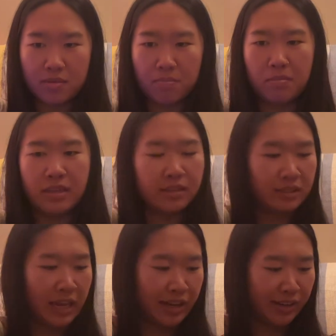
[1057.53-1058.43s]
means
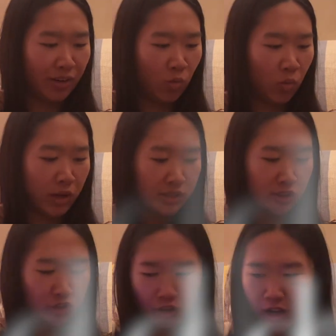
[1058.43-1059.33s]
adding 1
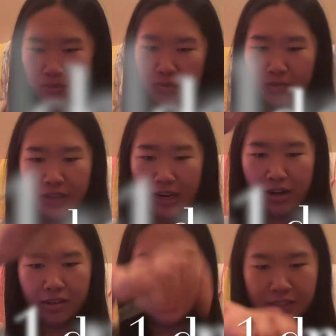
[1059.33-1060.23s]
drop of
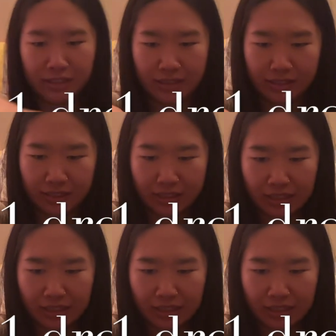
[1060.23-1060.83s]
carrot seed